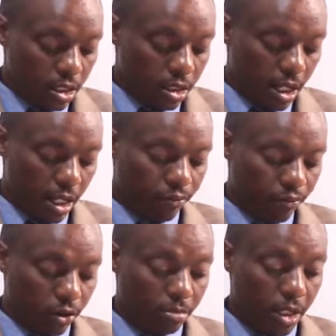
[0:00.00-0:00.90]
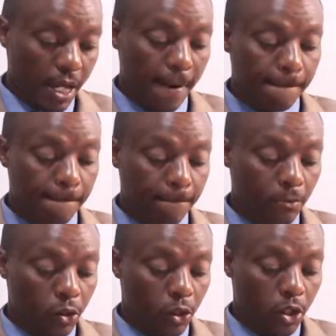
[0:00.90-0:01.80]
Then from there,
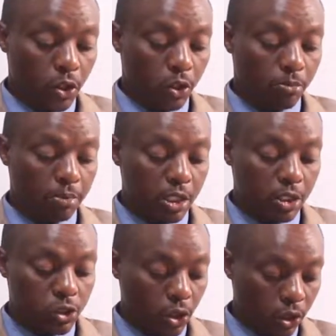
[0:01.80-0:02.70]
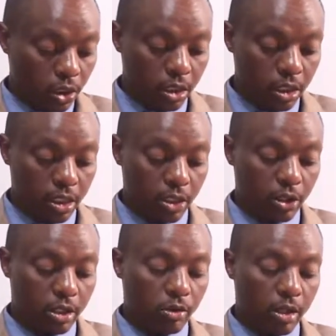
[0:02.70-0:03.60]
you've been told you're
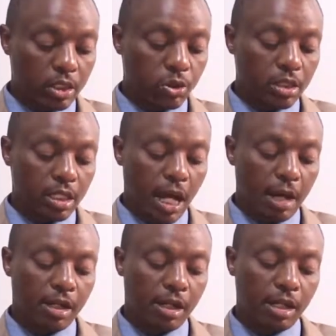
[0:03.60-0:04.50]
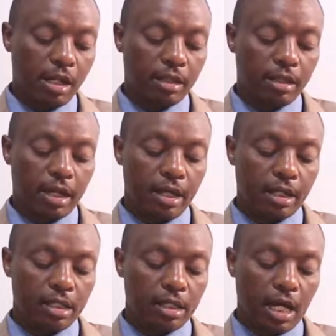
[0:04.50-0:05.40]
required to determine the
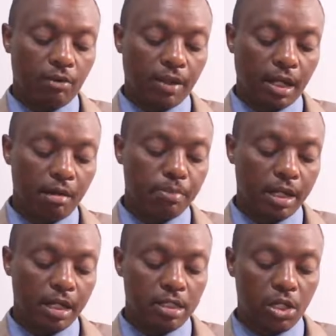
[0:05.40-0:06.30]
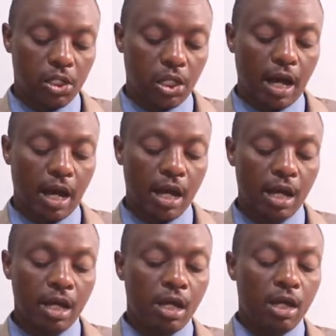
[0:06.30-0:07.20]
return of the company's share
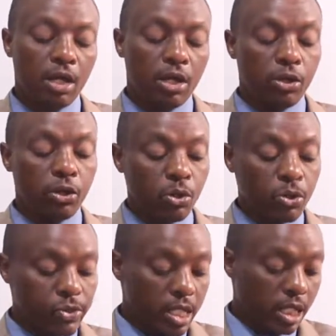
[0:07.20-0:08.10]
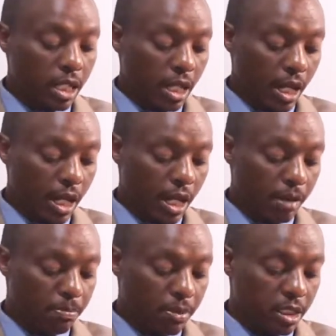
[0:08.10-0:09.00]
using
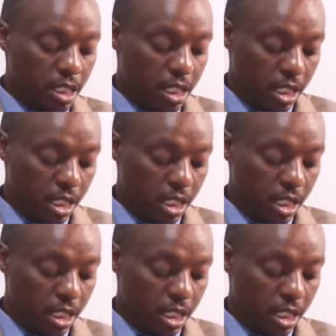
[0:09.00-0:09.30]
APT,